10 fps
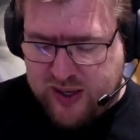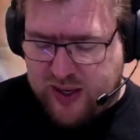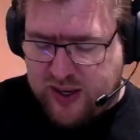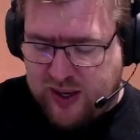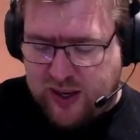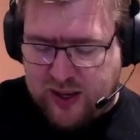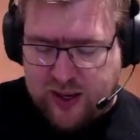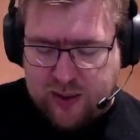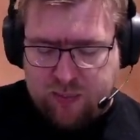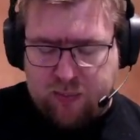
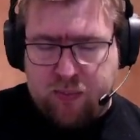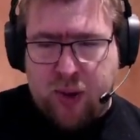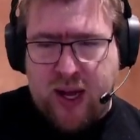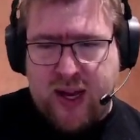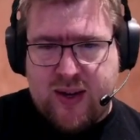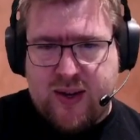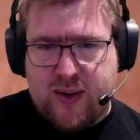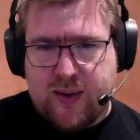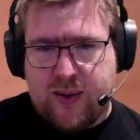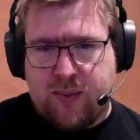but
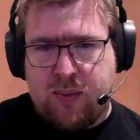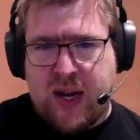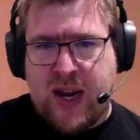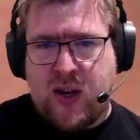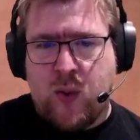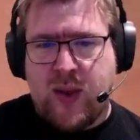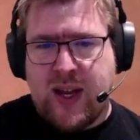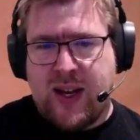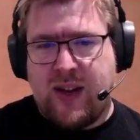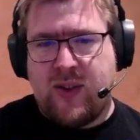I do
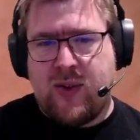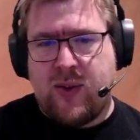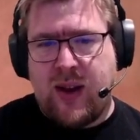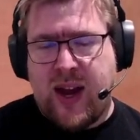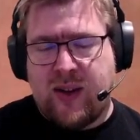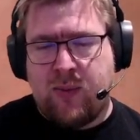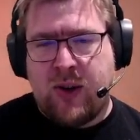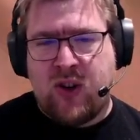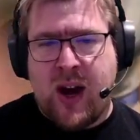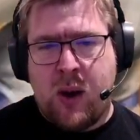think it has
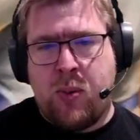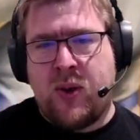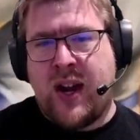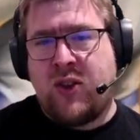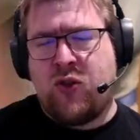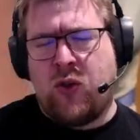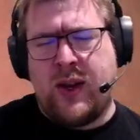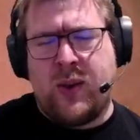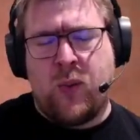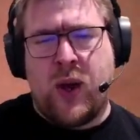much higher potential
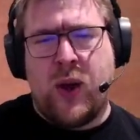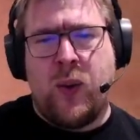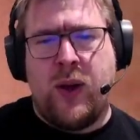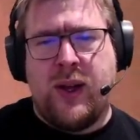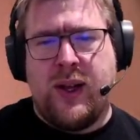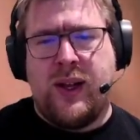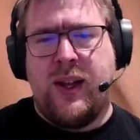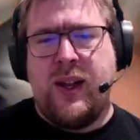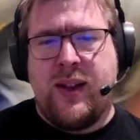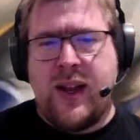in WoW
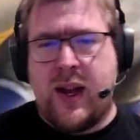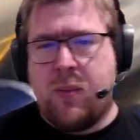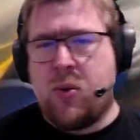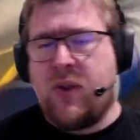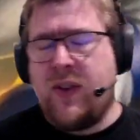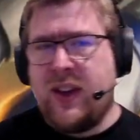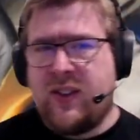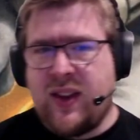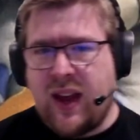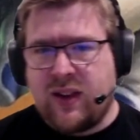than in previous
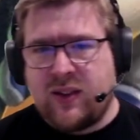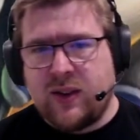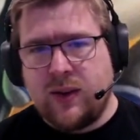sets.